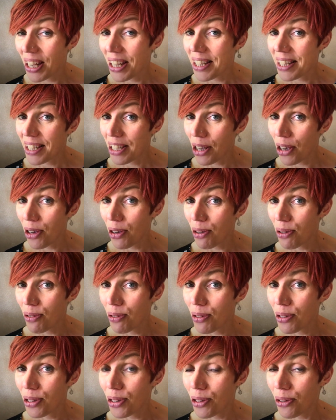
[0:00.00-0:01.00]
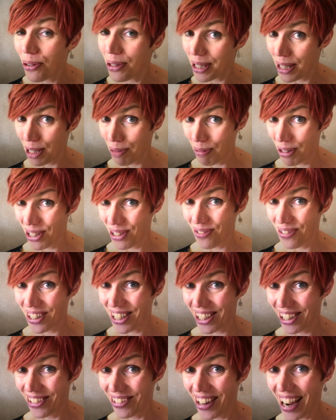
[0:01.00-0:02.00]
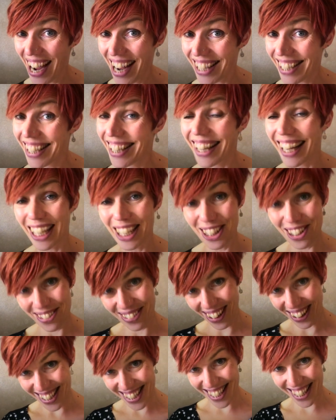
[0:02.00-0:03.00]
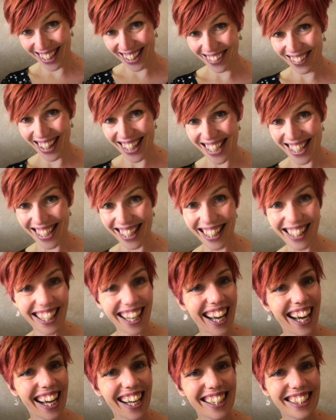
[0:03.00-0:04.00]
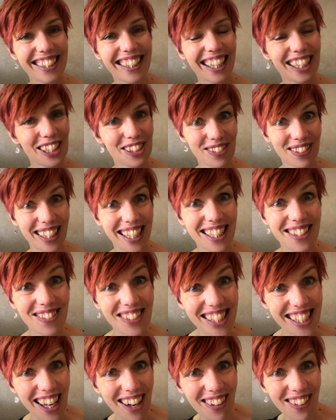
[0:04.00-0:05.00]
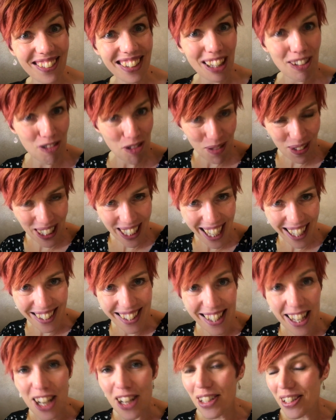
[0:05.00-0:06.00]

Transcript: So your suspicion was correct. Thank you for asking the question, and thank you for letting me share it with everybody else.